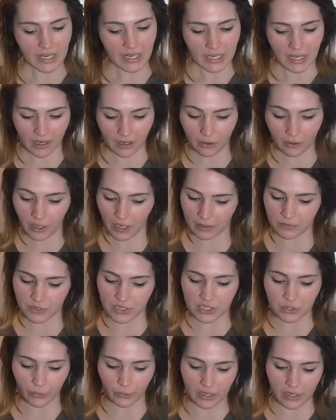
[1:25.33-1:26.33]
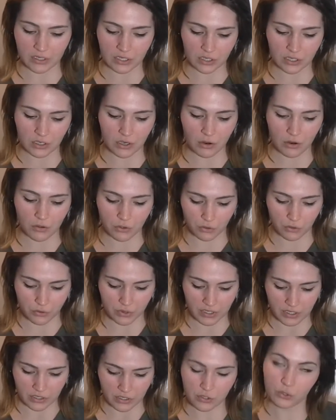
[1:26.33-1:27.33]
Right now, I'm just going to go through
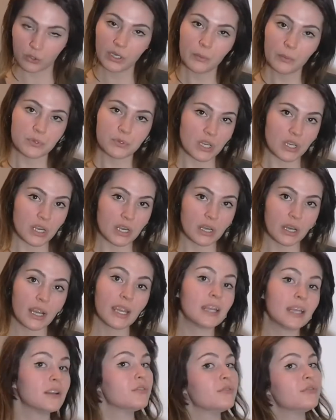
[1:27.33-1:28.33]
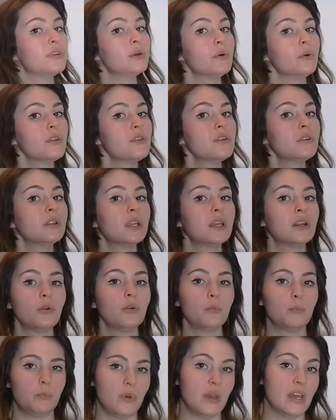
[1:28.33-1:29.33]
the description and a few other
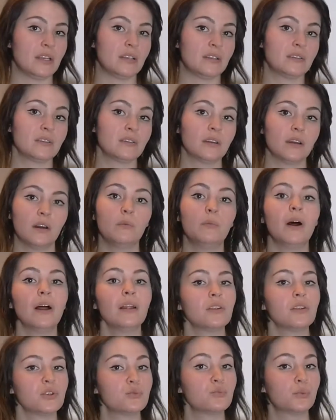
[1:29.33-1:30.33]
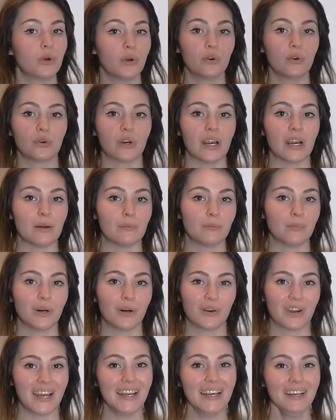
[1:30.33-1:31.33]
little bits about this program,
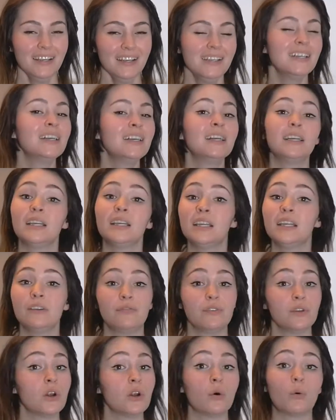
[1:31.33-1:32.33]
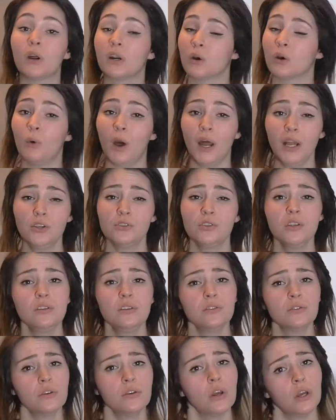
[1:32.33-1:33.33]
okay? If you don't want to watch
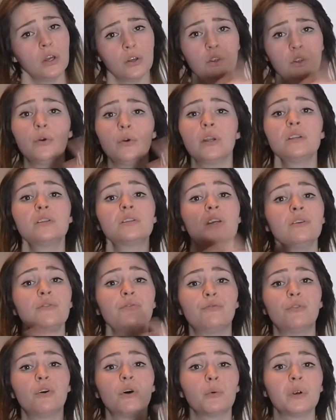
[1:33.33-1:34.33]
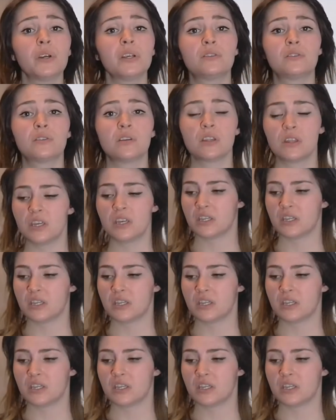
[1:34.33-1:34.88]
this, you can skip forward to